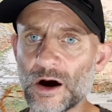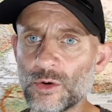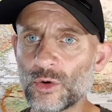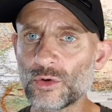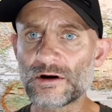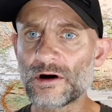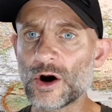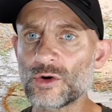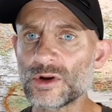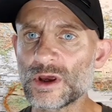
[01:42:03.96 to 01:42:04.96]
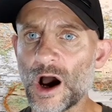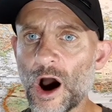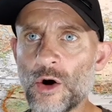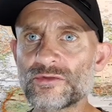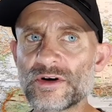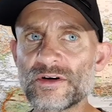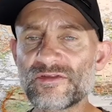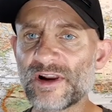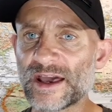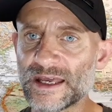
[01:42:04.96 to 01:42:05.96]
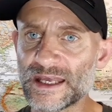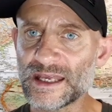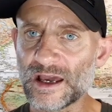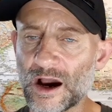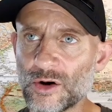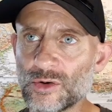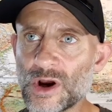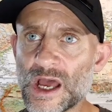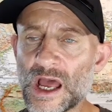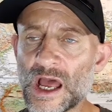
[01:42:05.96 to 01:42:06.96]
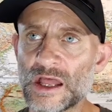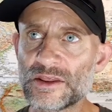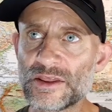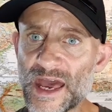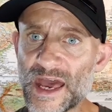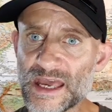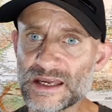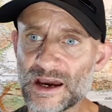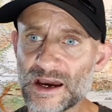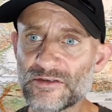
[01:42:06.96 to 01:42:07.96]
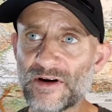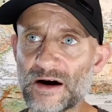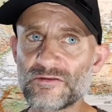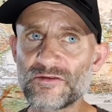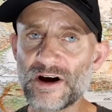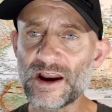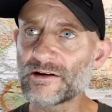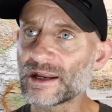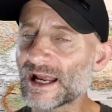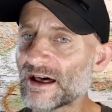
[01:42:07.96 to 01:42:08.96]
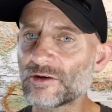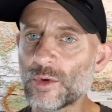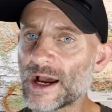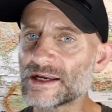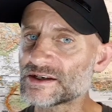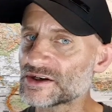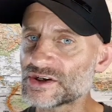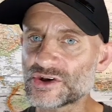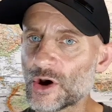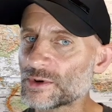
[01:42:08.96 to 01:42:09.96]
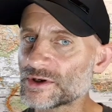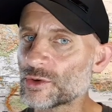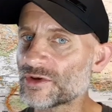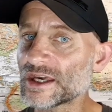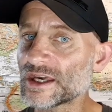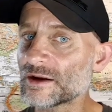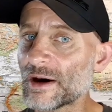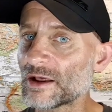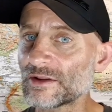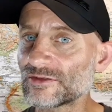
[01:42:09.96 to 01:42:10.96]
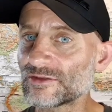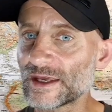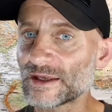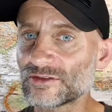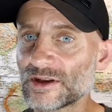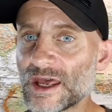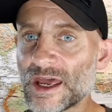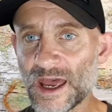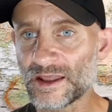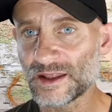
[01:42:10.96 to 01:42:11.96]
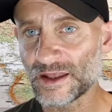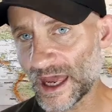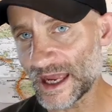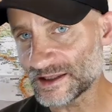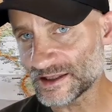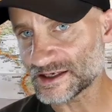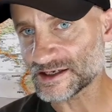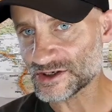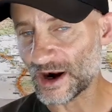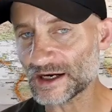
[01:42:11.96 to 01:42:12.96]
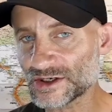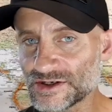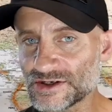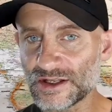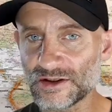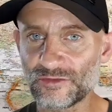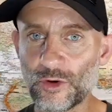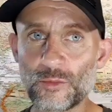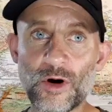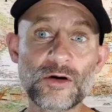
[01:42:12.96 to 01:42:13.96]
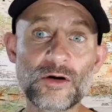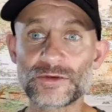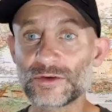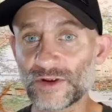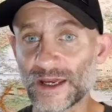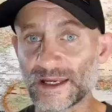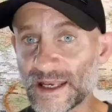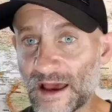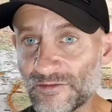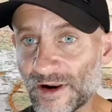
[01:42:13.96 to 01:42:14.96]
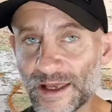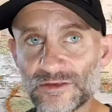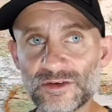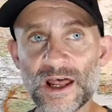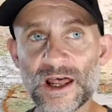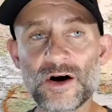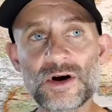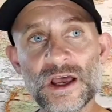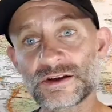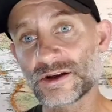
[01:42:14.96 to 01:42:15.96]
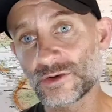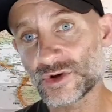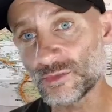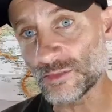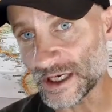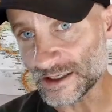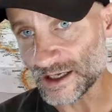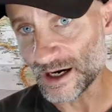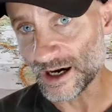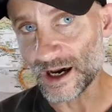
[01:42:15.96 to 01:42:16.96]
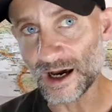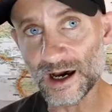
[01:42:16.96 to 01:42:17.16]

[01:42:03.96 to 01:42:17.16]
or their own overinflated ego, they have found very clever ways to stop us all thinking about these things. And in the distractions in the form of, you say, Netflix, social media,